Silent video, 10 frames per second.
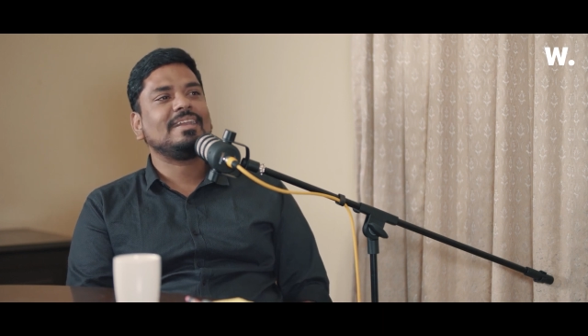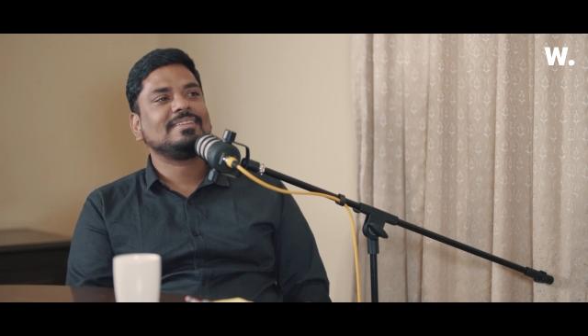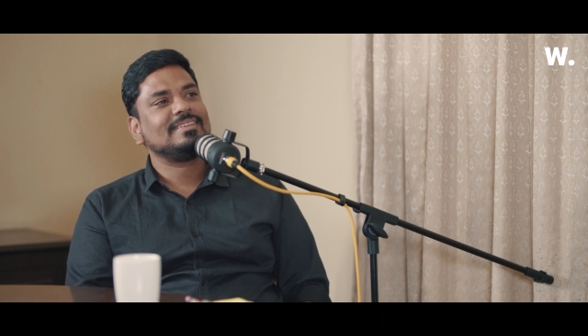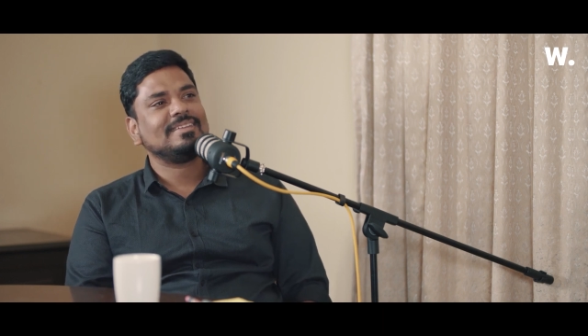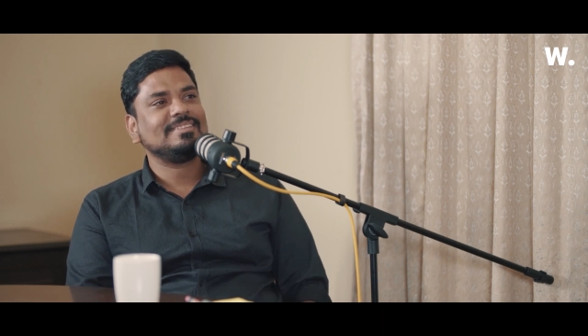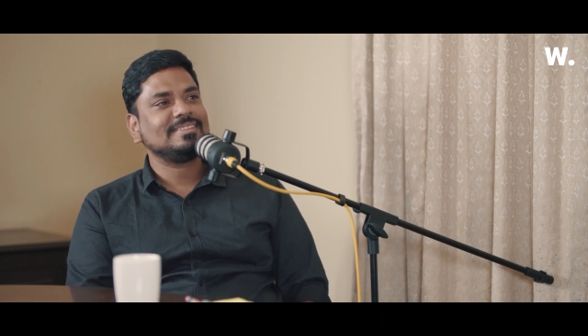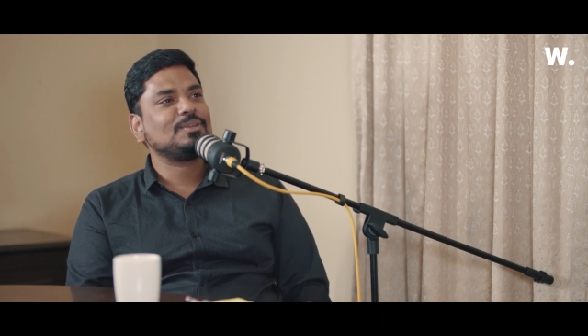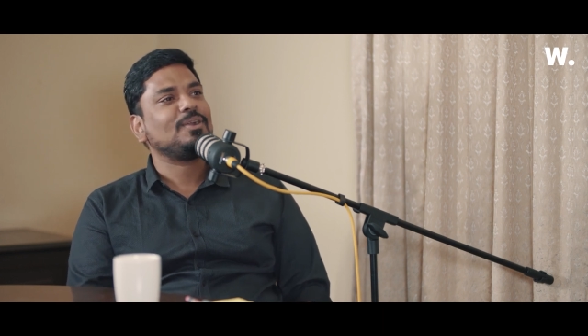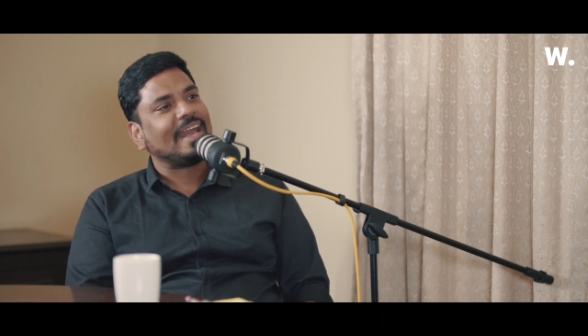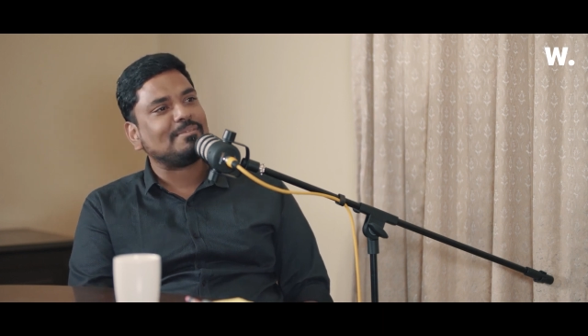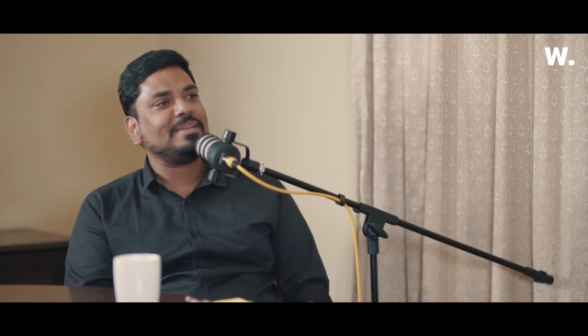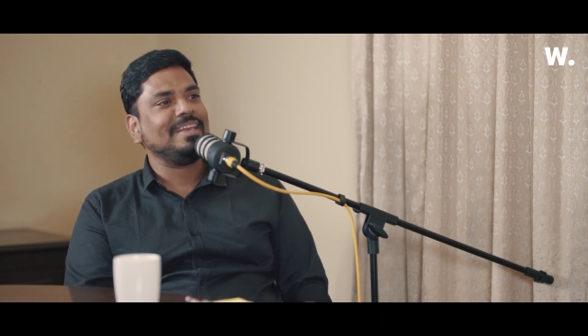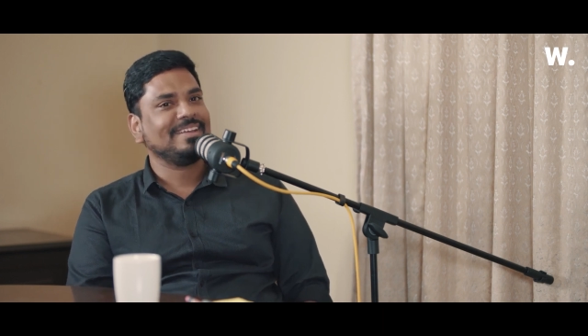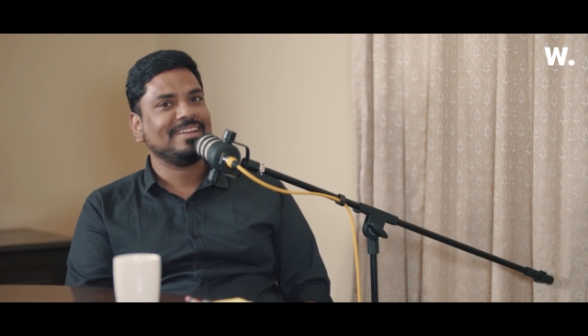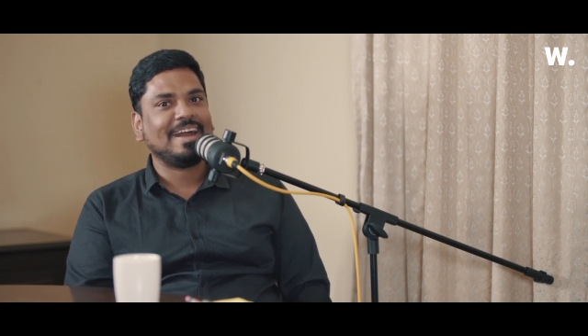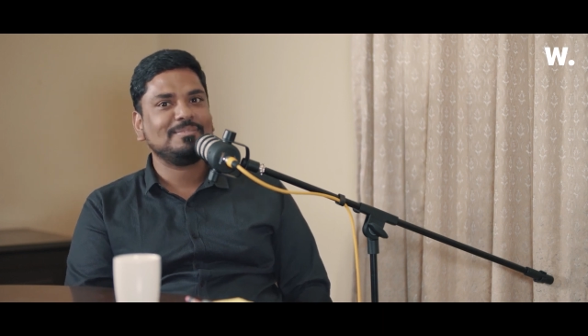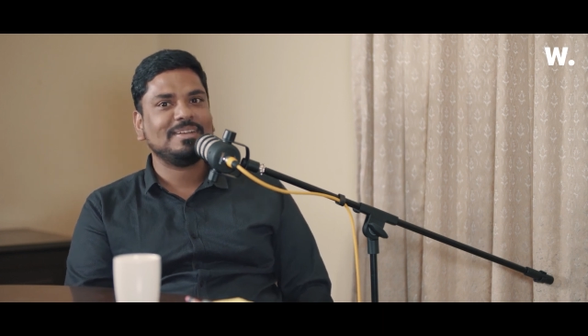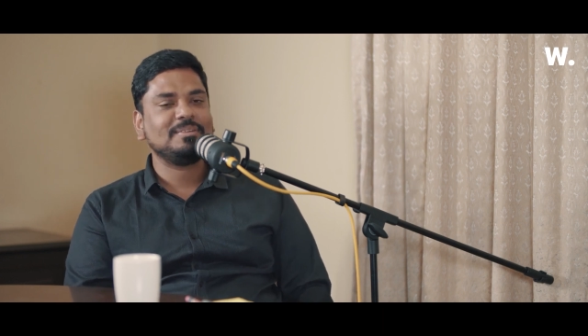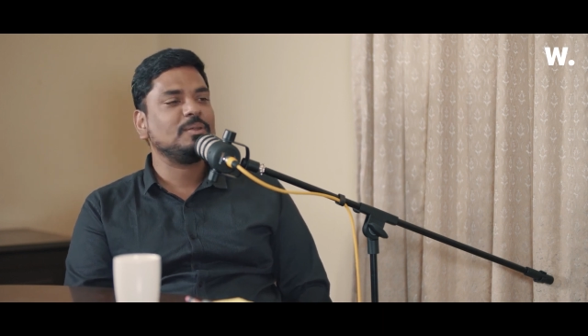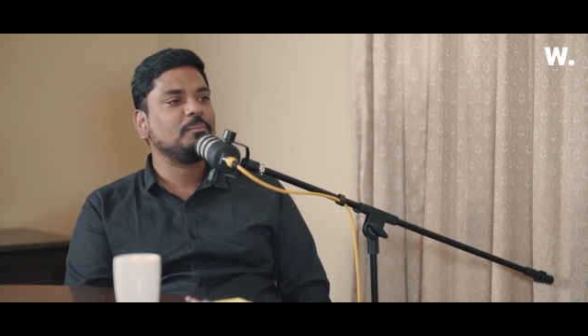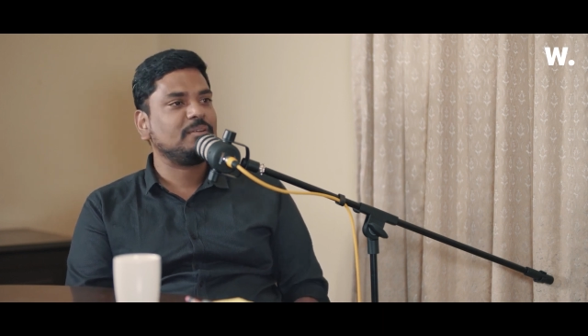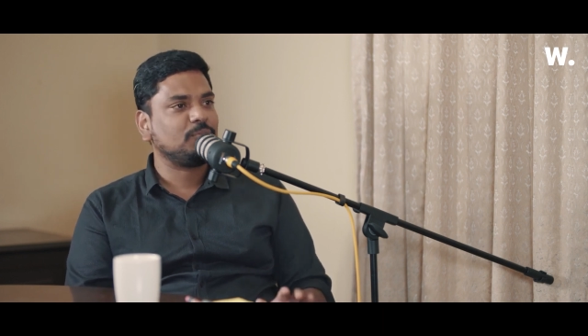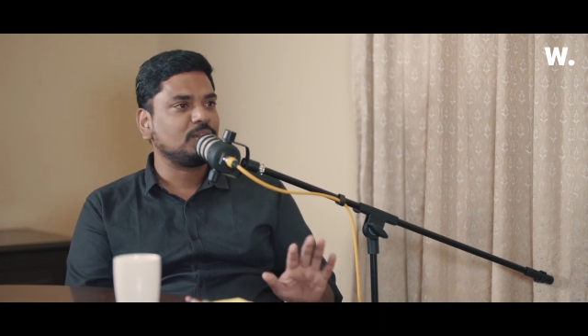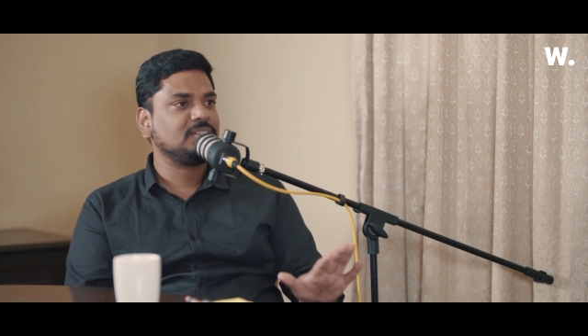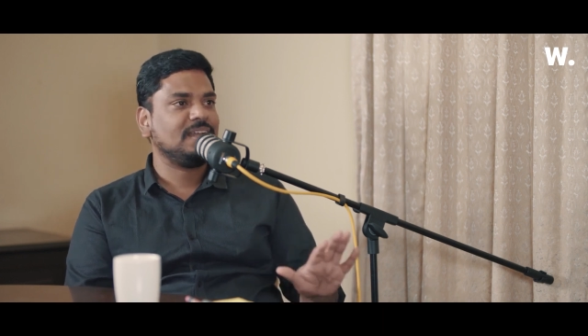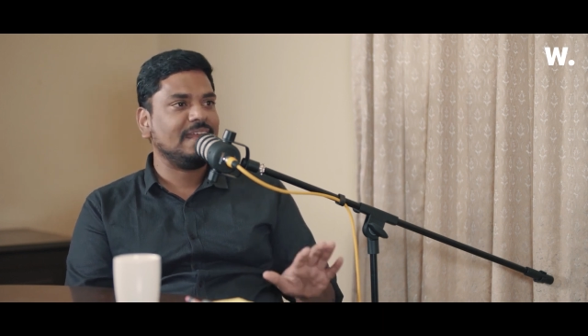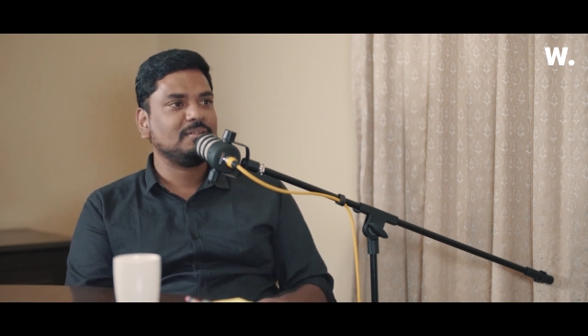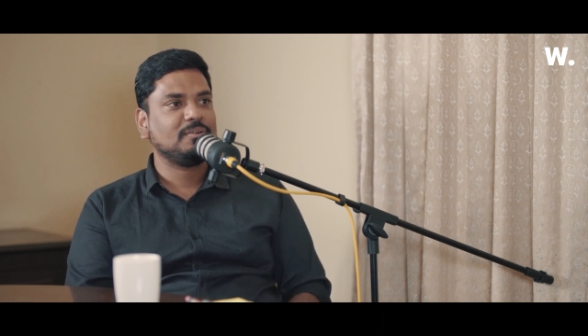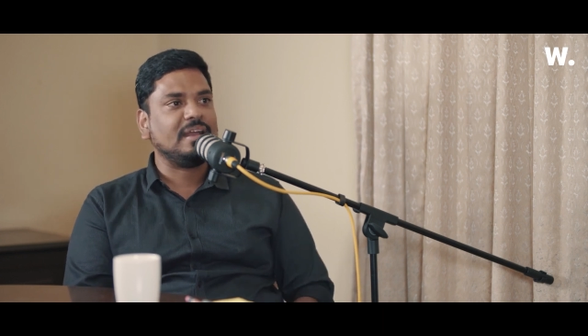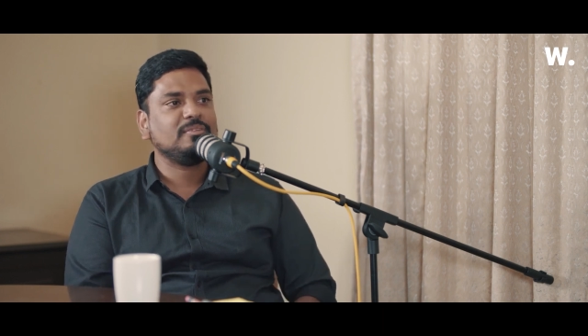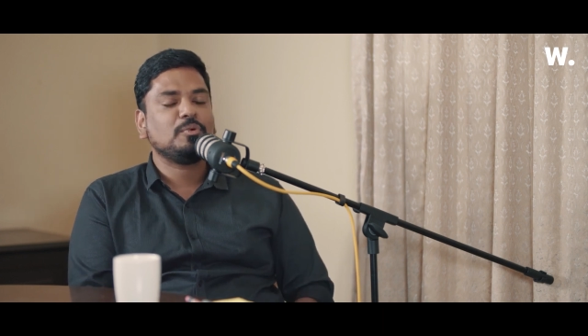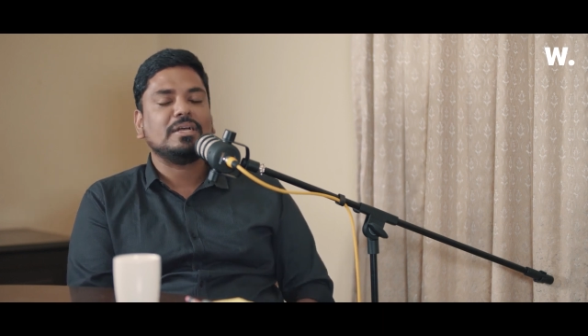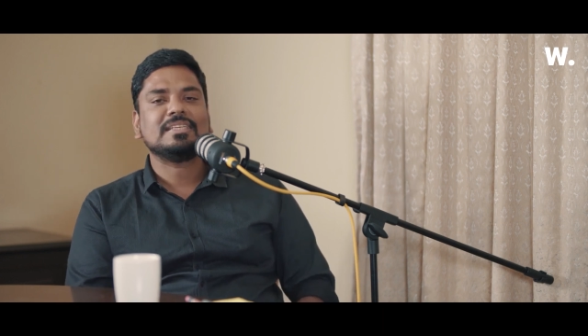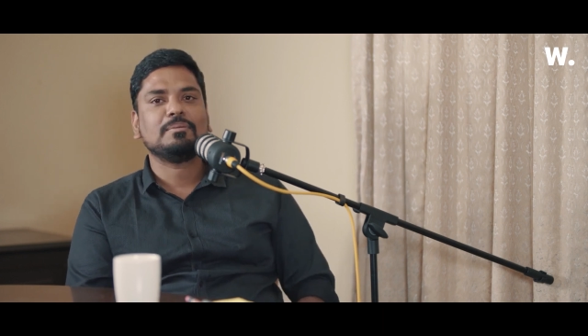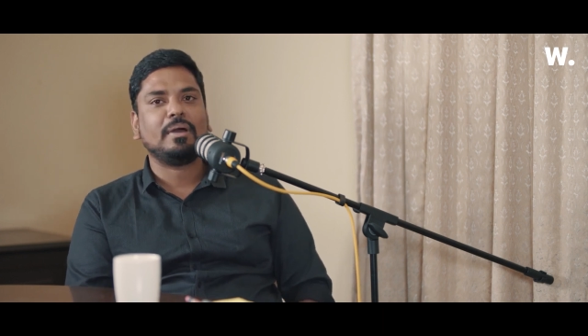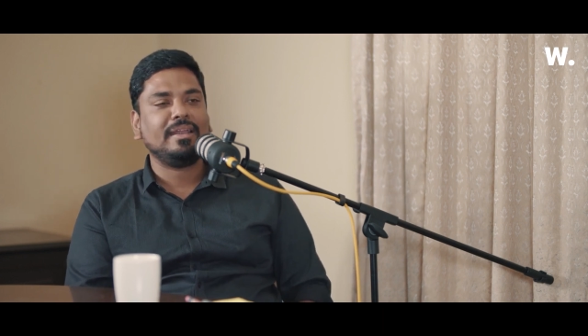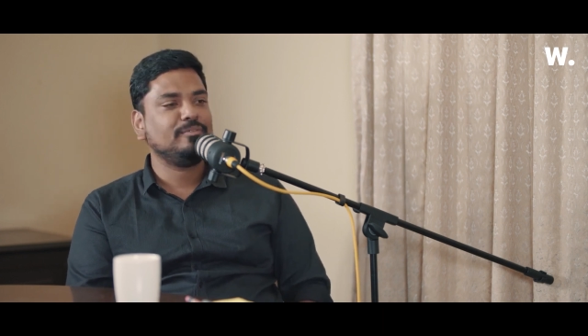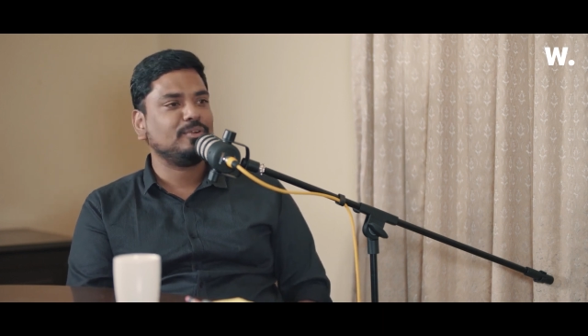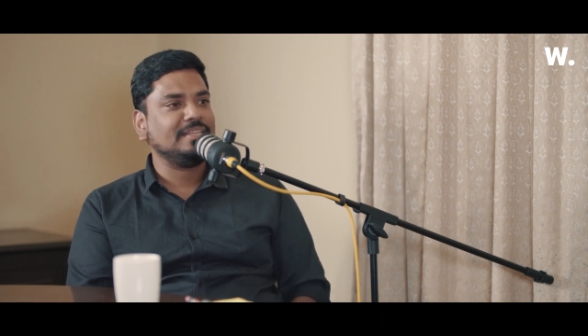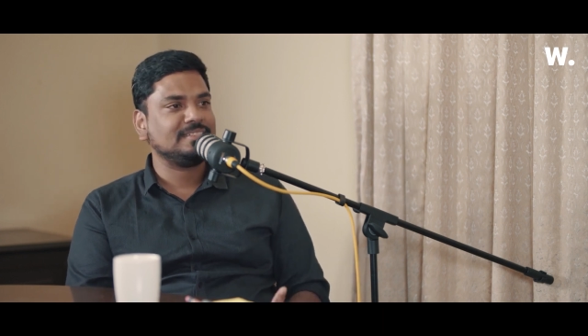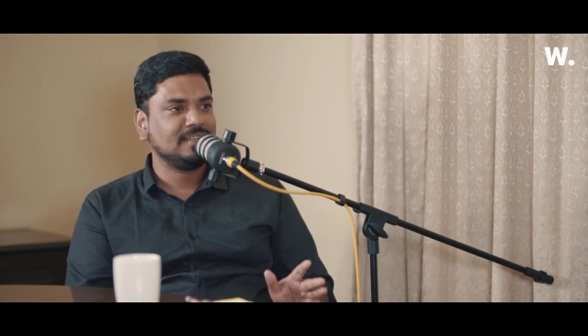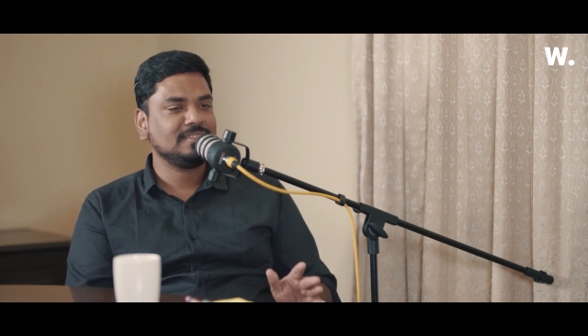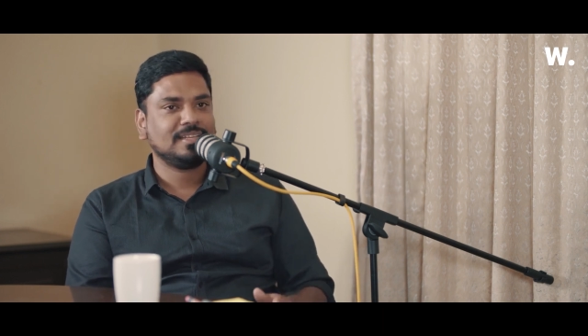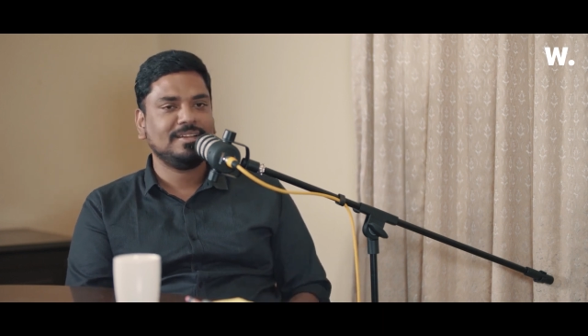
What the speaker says: yeah, it's not happening. I'm, you know, but fortunately I have a wife who has a mind for these things,